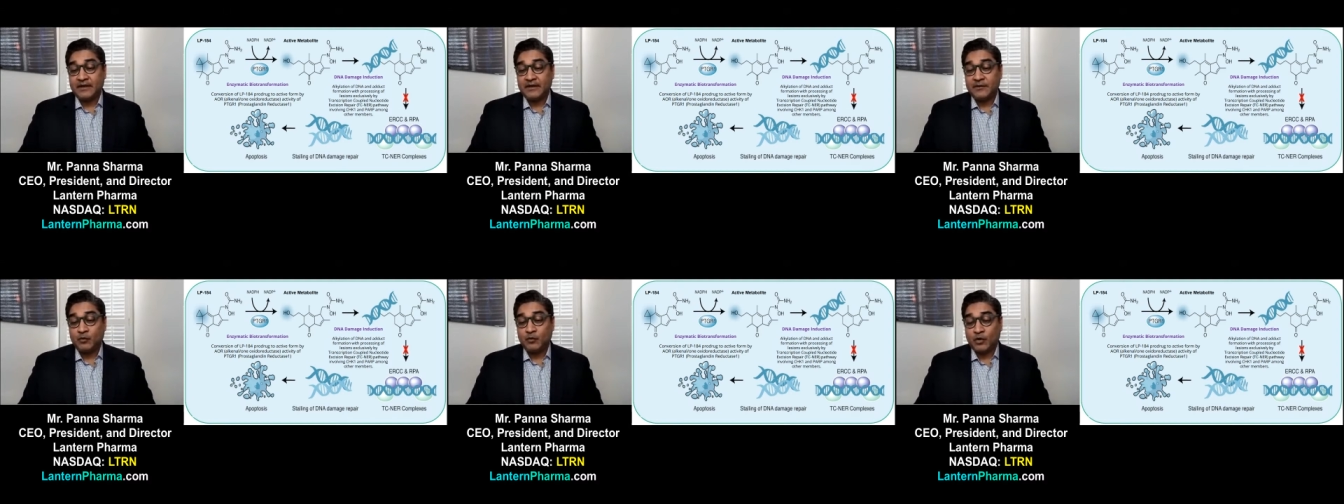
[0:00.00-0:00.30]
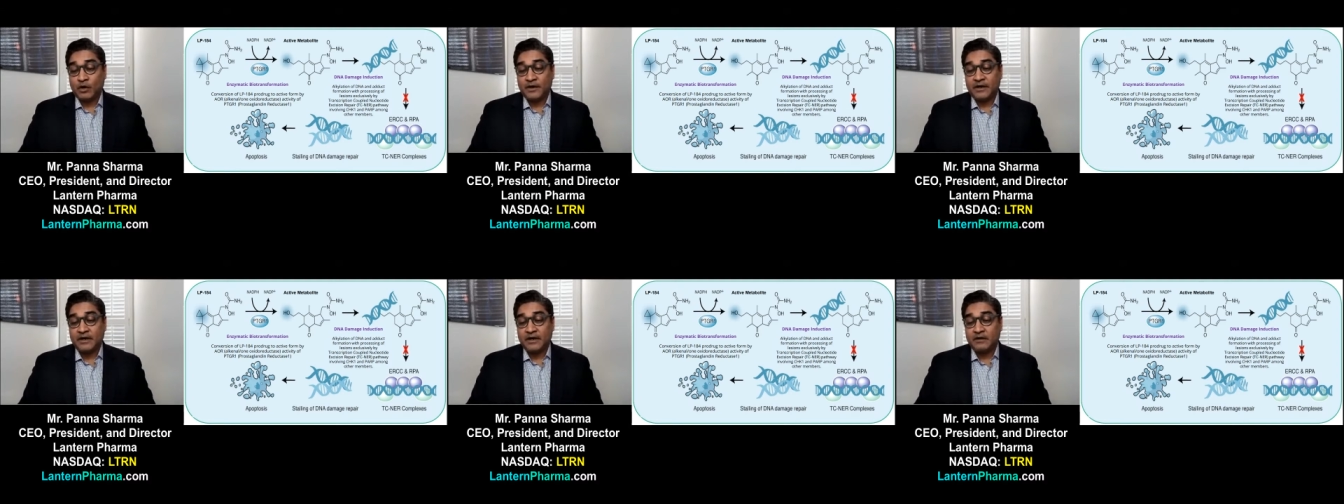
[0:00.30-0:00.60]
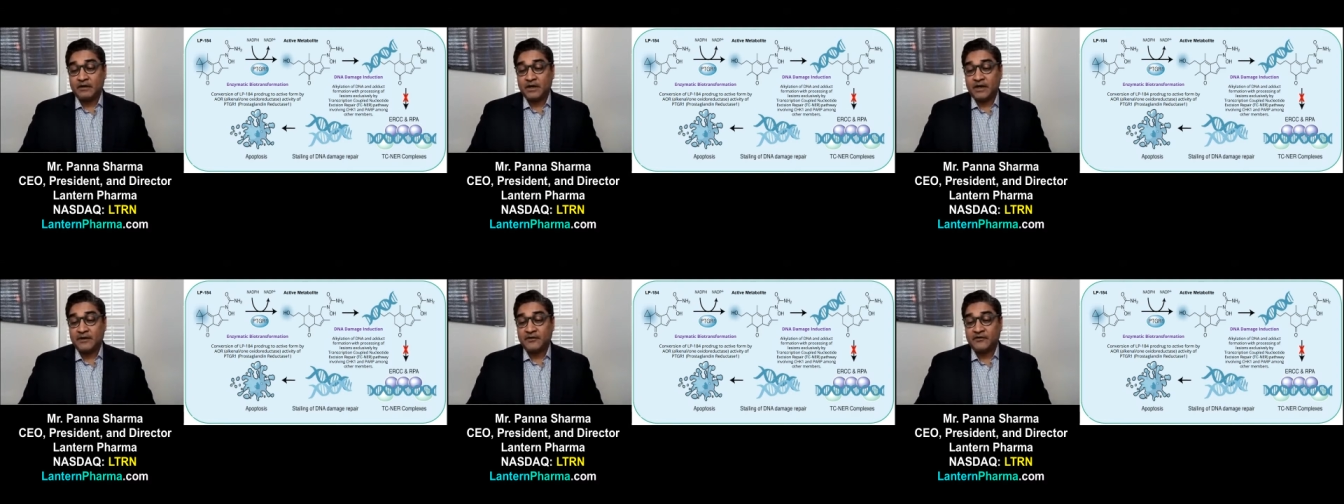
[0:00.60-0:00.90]
working
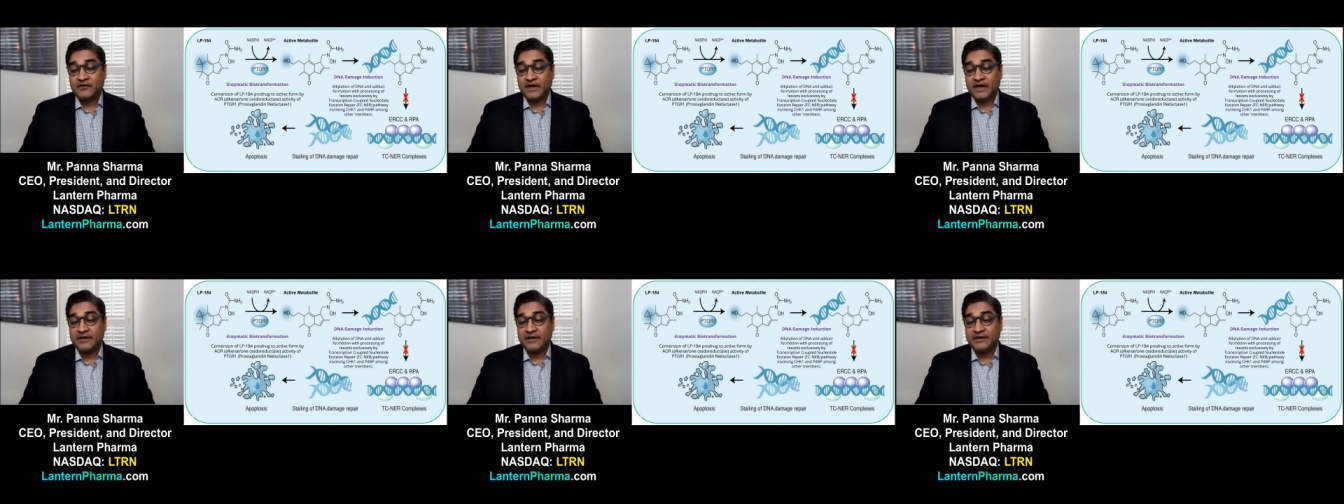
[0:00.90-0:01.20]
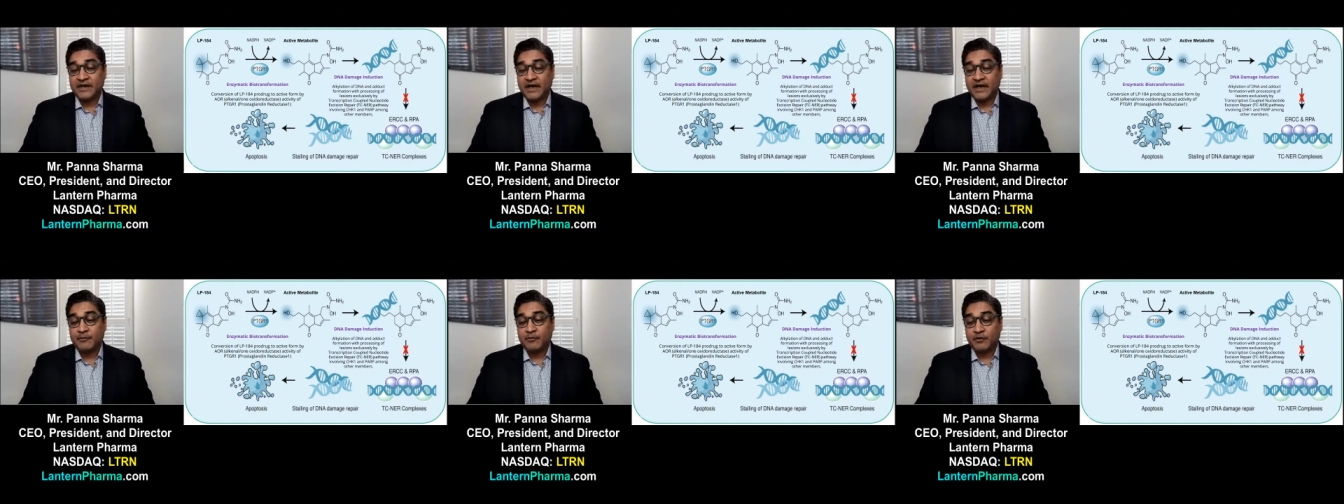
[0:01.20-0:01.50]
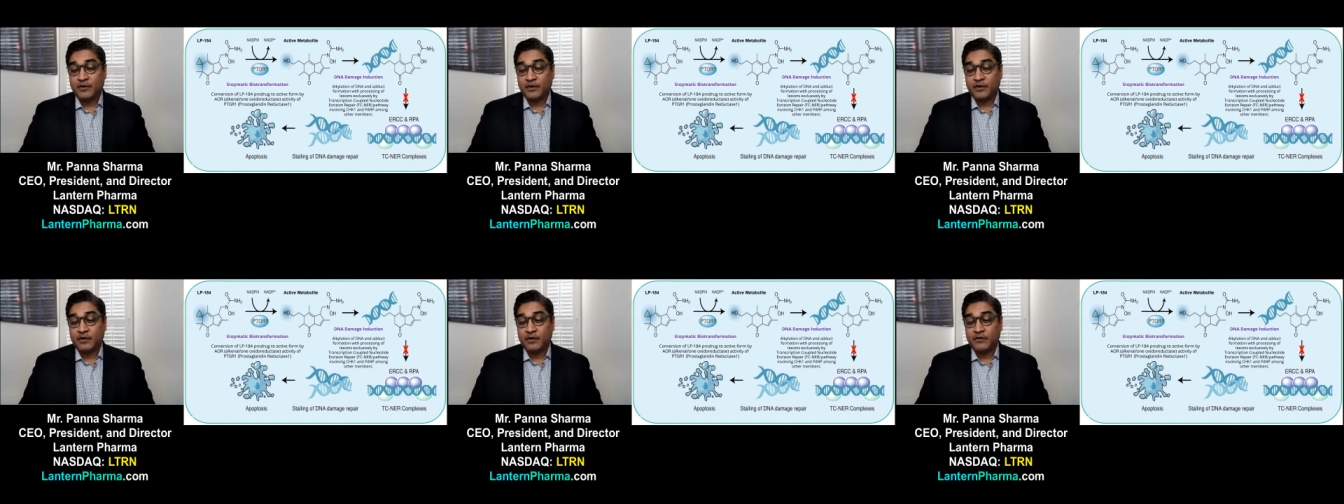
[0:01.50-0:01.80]
alongside top
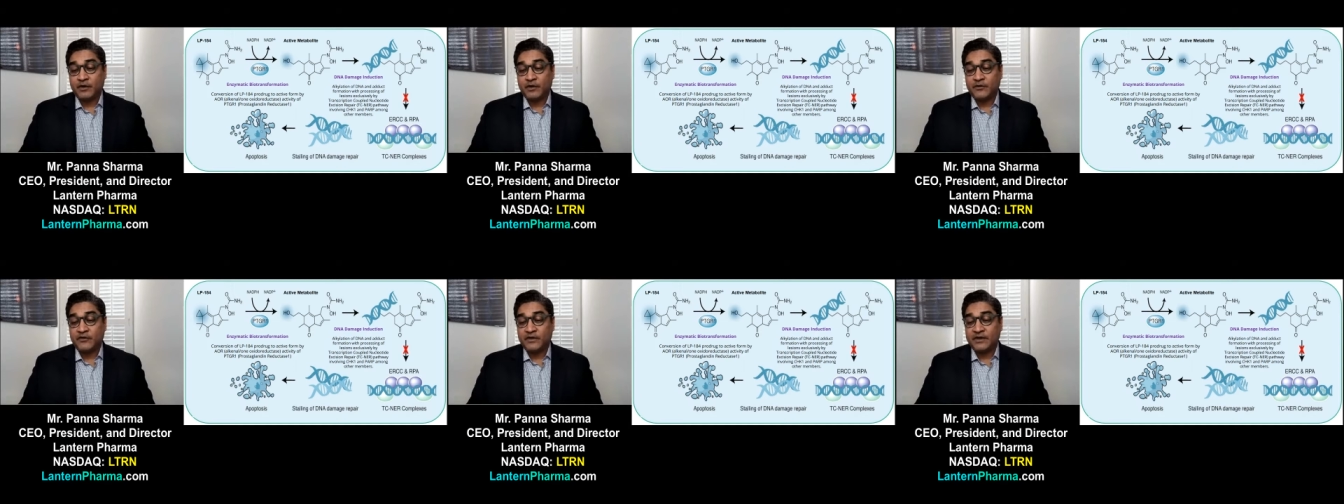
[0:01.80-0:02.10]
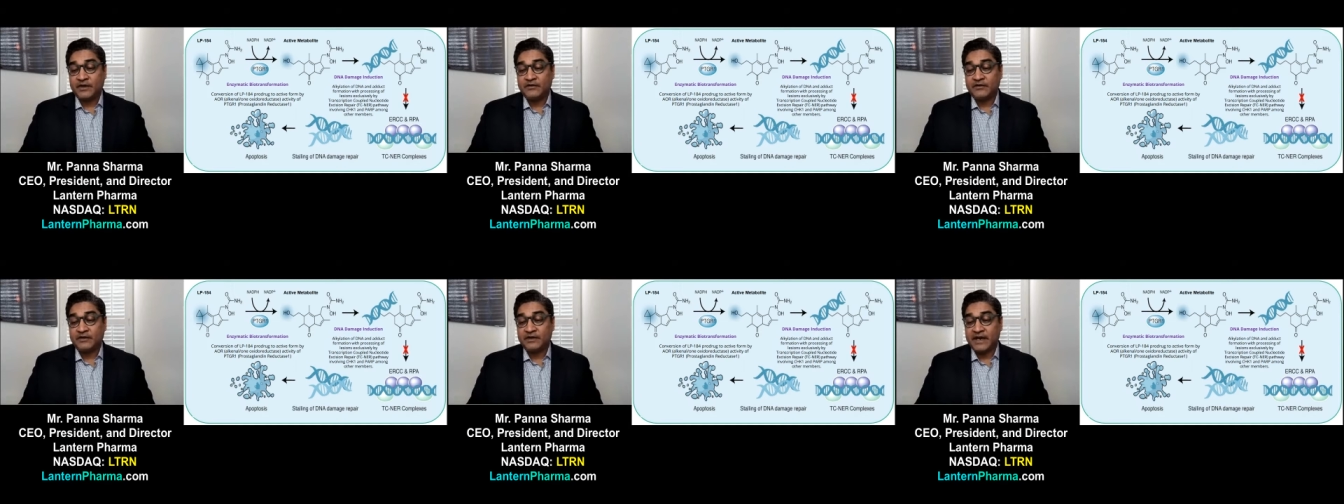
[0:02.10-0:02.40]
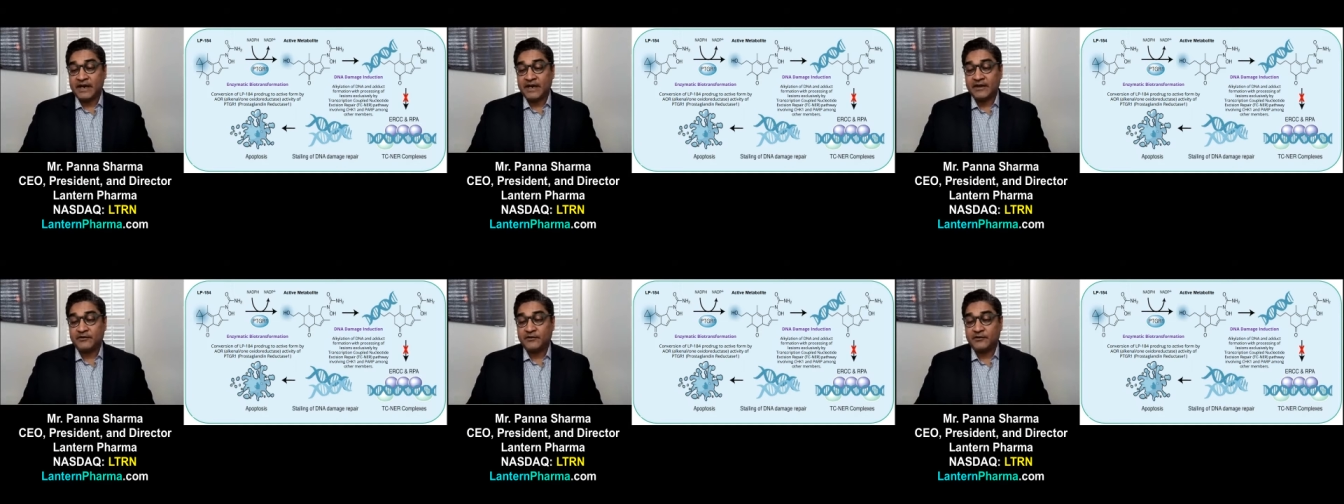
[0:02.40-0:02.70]
universities and
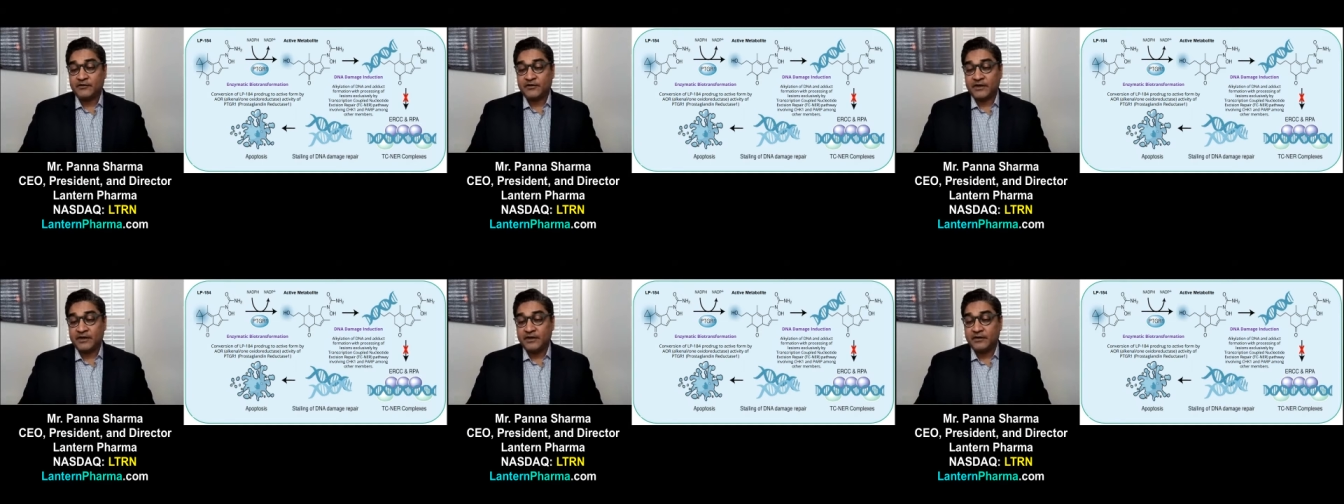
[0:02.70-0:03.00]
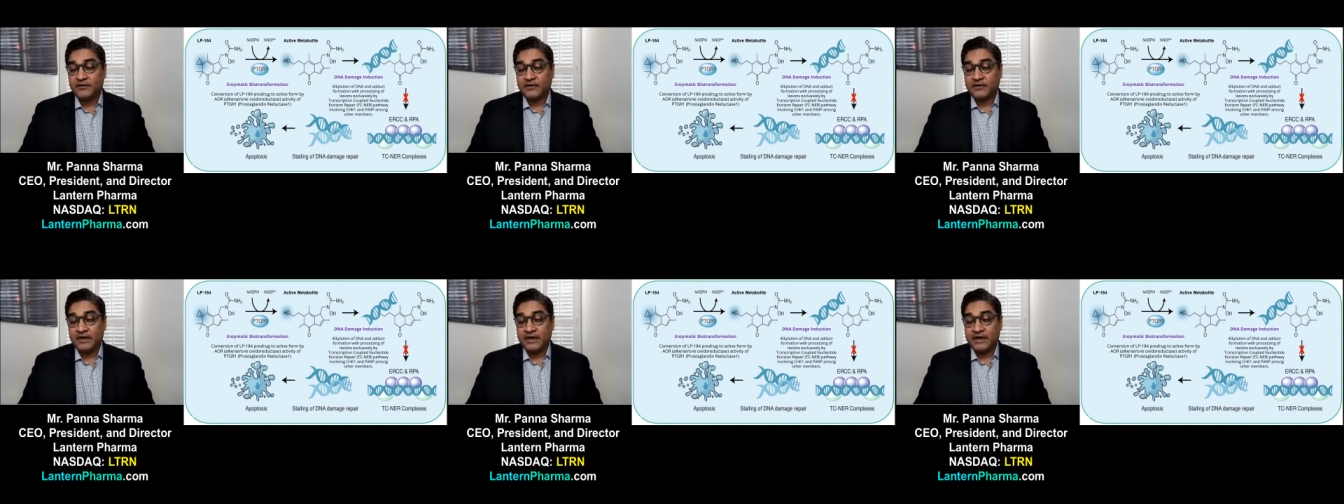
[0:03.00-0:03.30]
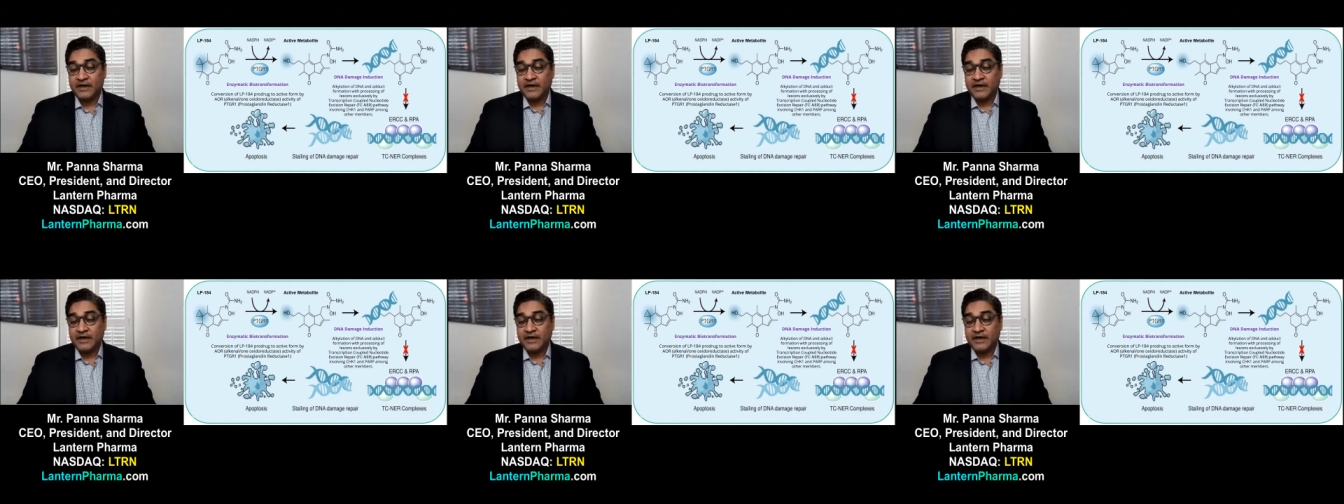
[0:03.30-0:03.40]
cancer centers